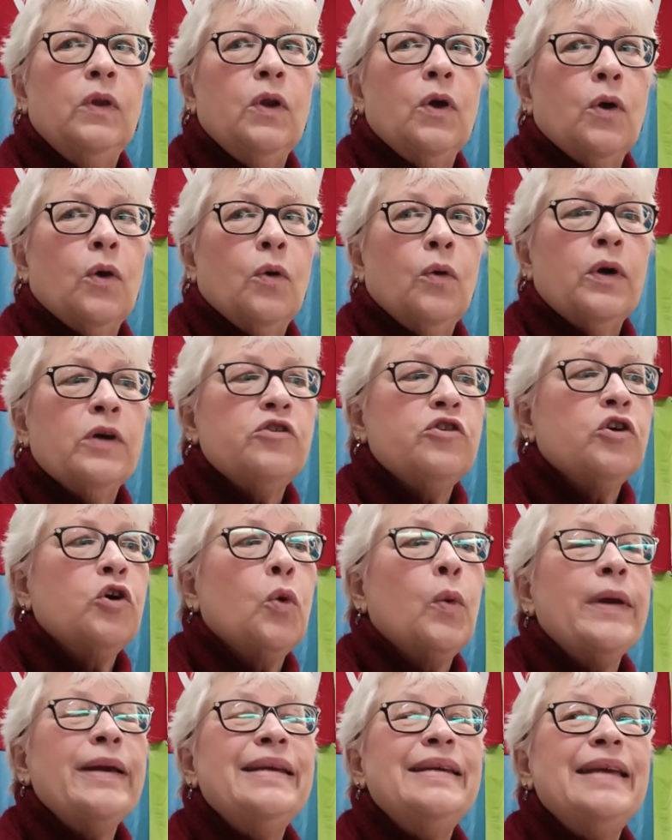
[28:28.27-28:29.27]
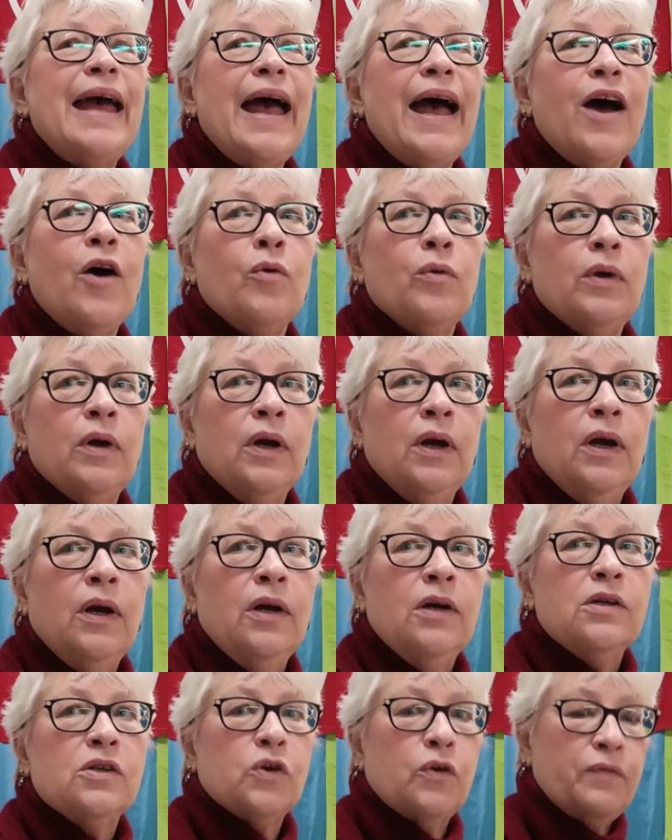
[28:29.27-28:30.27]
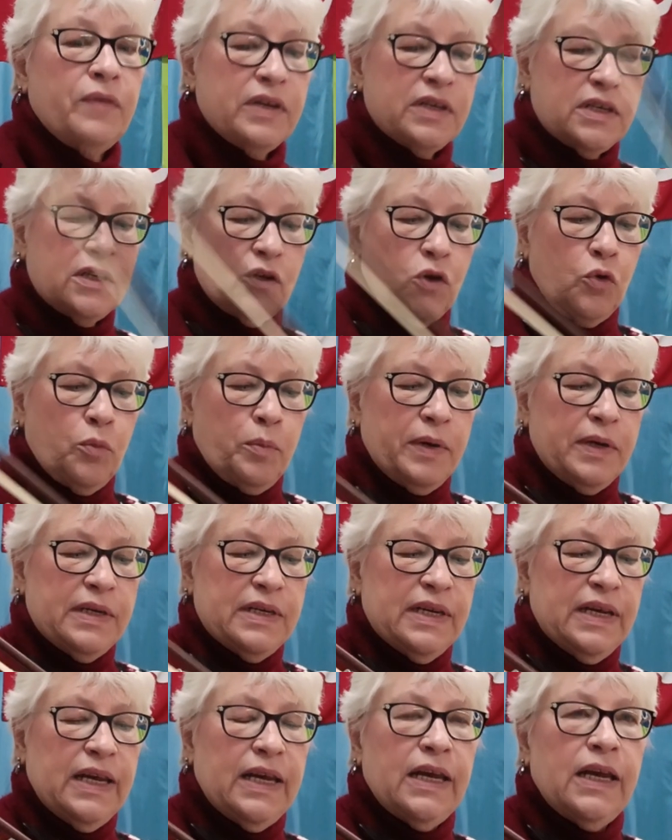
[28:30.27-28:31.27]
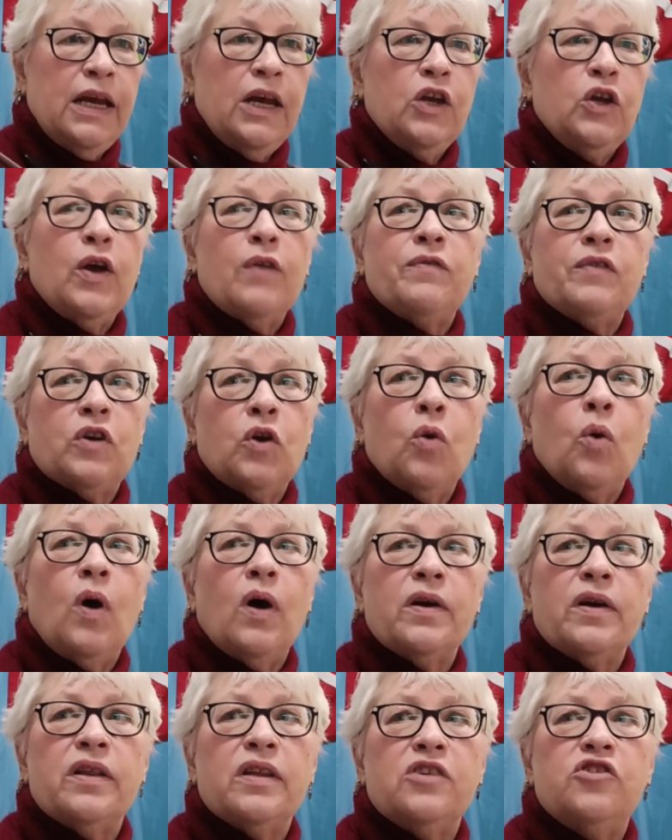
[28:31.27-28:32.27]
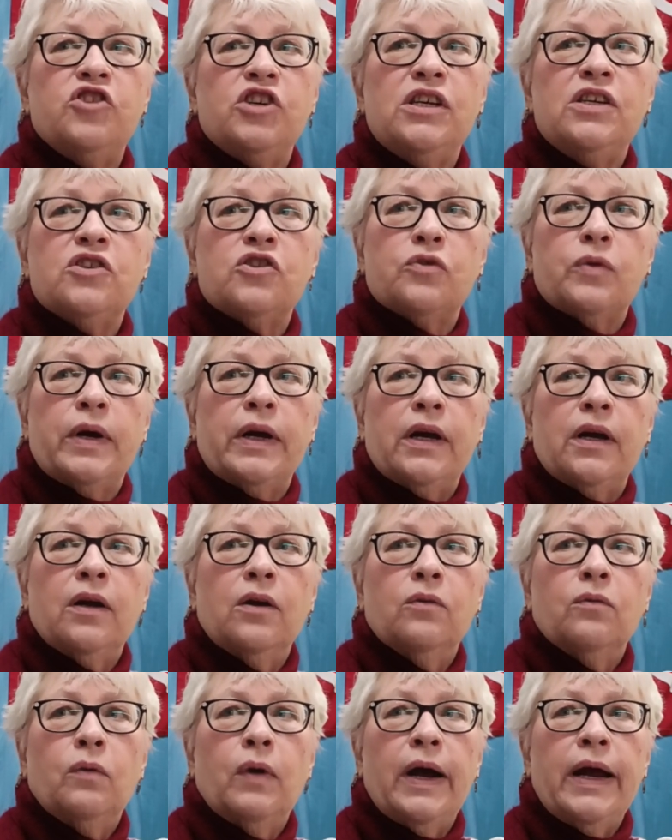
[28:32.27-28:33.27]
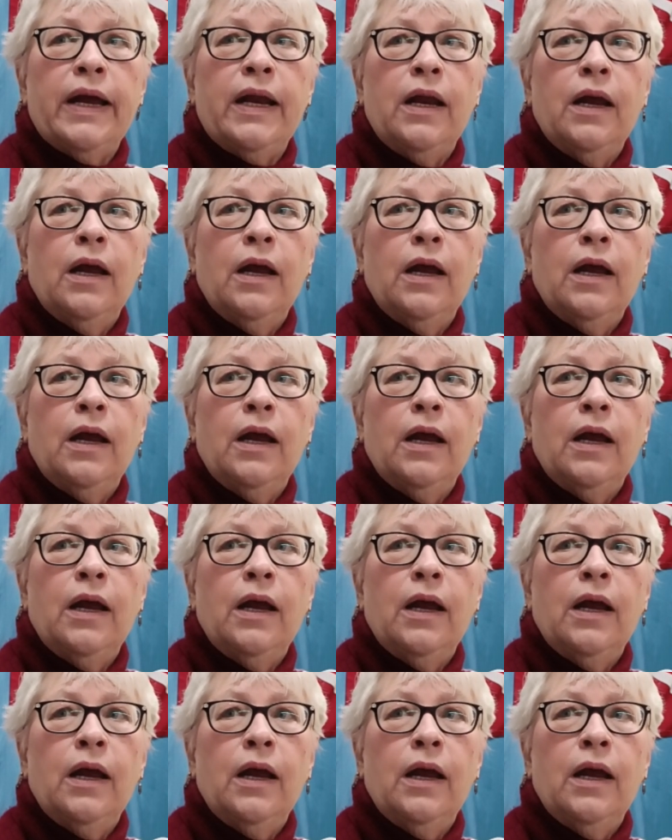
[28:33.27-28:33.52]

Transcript: No, because you're going down. So if this is open D, you have to go on to the G string, right?